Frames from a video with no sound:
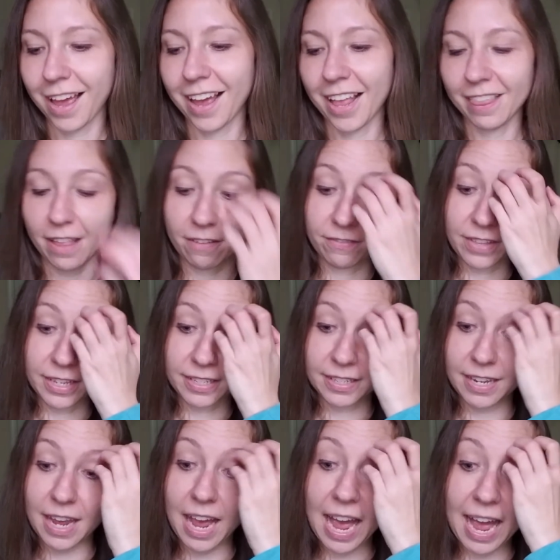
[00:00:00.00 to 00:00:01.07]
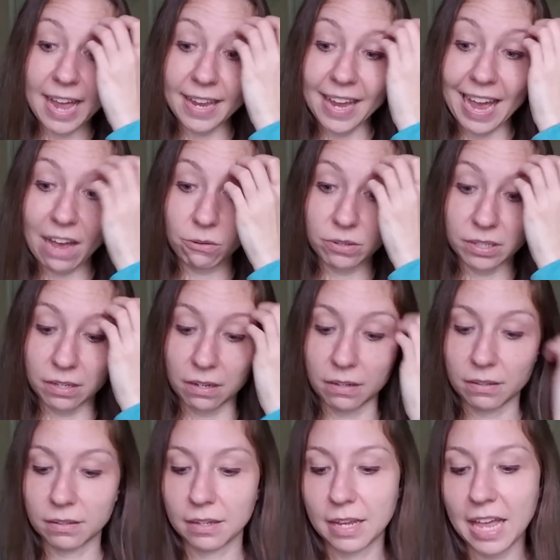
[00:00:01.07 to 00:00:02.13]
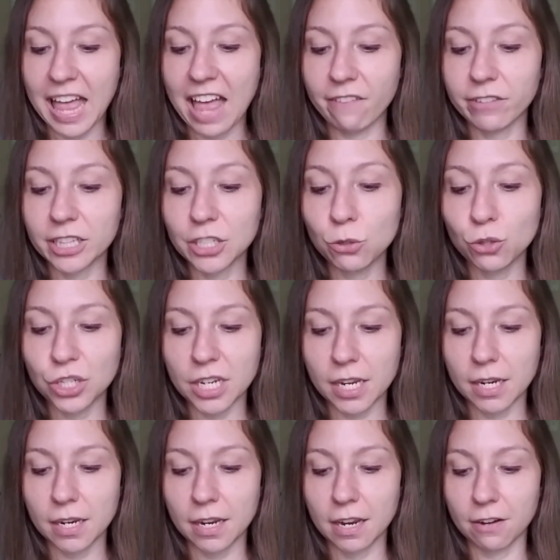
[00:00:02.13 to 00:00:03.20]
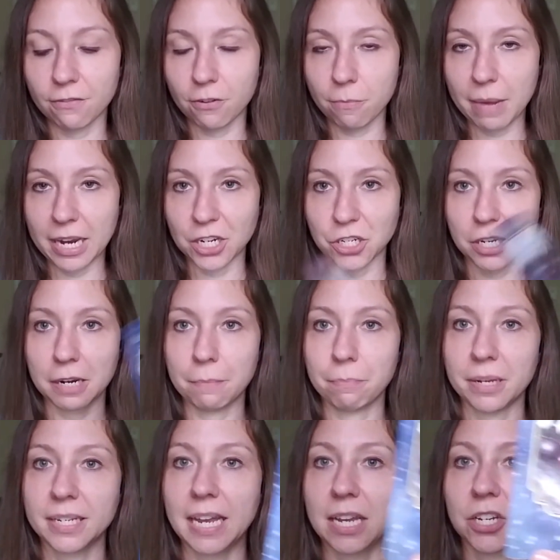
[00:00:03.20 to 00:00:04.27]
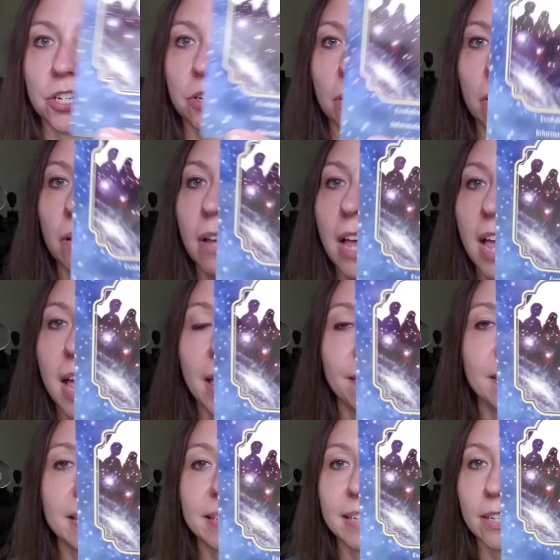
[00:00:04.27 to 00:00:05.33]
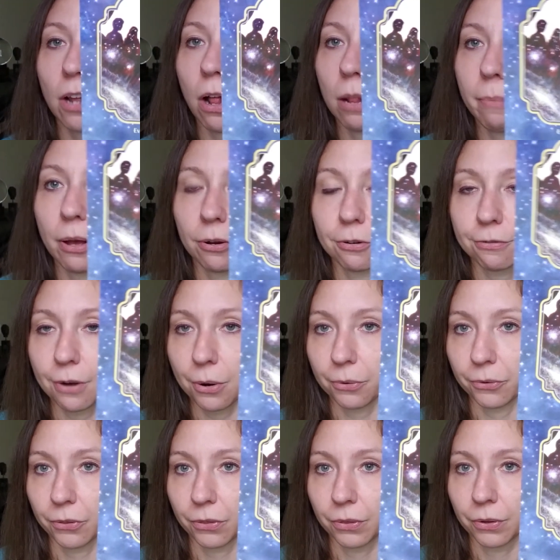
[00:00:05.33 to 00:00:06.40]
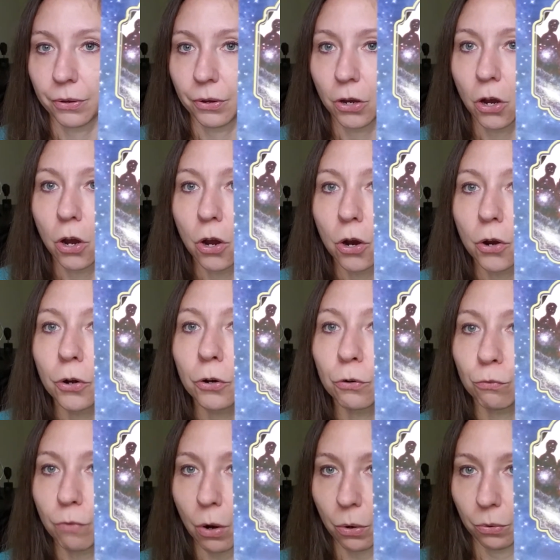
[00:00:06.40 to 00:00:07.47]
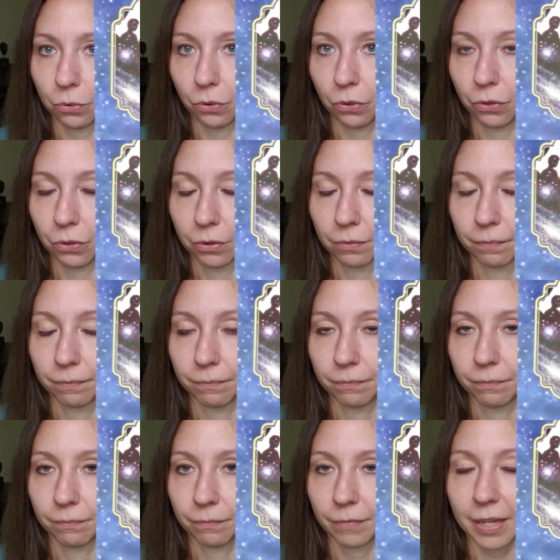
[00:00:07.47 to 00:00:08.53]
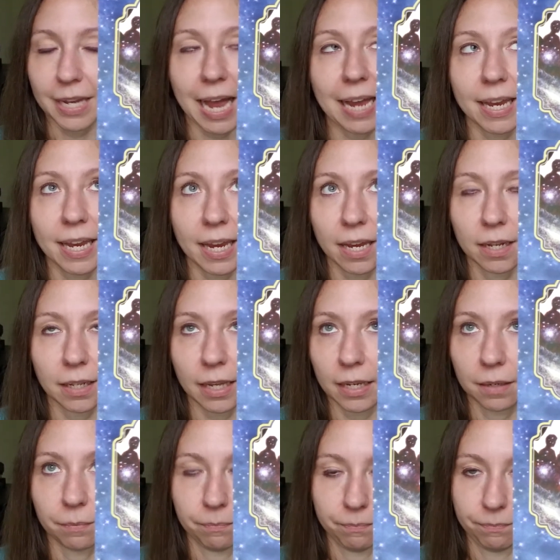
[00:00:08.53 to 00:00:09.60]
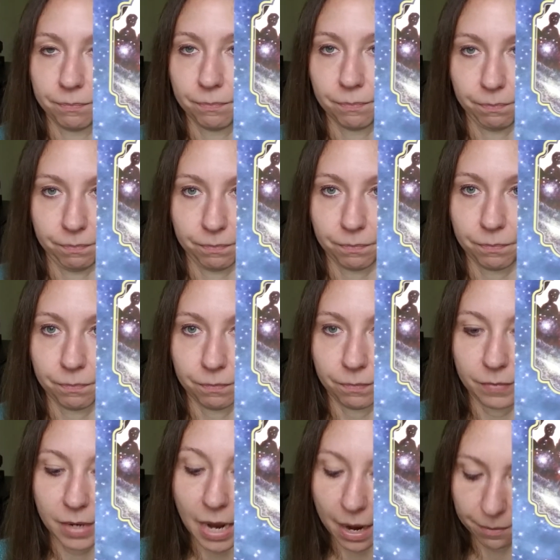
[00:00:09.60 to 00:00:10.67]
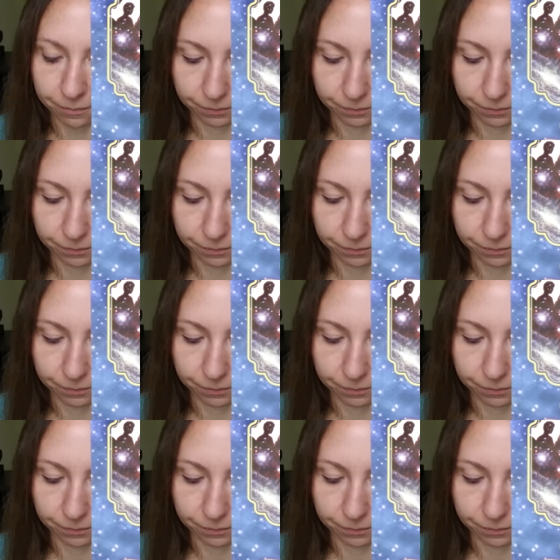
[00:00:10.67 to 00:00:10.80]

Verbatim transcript: love this high council evolution, information, potential. This is all about growth. Growth. Like, I can't, like, yeah.